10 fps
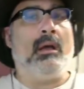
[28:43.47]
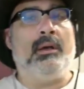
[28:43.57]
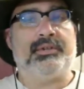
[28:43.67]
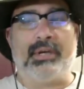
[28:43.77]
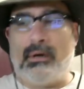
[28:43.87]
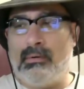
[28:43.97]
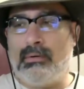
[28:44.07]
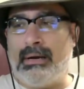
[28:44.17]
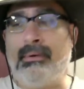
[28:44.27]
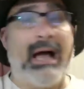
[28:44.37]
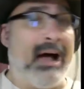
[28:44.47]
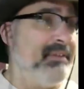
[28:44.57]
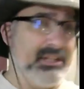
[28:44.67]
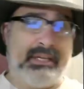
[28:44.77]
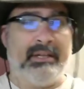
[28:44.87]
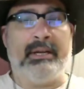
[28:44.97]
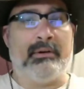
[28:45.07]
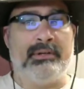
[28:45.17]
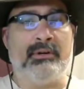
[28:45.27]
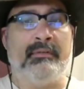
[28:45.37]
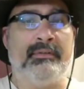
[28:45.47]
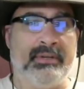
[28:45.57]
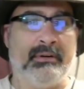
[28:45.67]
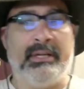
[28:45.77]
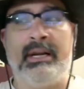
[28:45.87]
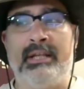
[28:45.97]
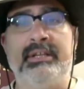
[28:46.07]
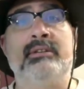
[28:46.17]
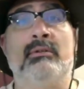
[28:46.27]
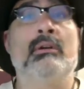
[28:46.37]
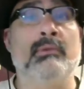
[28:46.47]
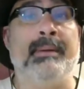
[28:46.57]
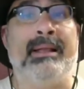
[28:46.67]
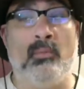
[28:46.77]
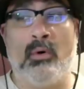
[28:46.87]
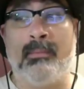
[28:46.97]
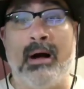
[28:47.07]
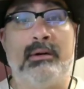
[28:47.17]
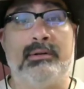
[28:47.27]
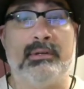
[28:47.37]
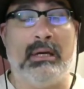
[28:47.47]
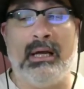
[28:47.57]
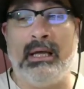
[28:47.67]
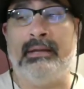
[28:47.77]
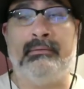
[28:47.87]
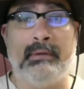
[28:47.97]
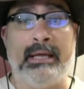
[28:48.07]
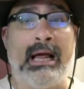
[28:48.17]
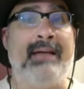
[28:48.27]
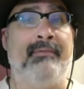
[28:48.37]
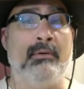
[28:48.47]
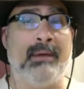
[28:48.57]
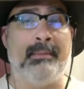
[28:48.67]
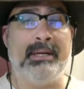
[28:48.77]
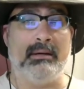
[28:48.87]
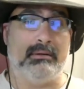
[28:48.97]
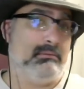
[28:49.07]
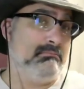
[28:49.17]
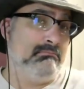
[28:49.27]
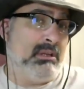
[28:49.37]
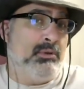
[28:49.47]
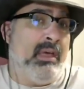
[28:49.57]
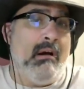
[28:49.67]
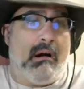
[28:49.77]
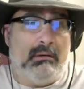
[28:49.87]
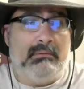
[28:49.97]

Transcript: So, and obviously the neoconservatives here in the United States are unrepentant warmongers and iPhone bombardiers, who they are.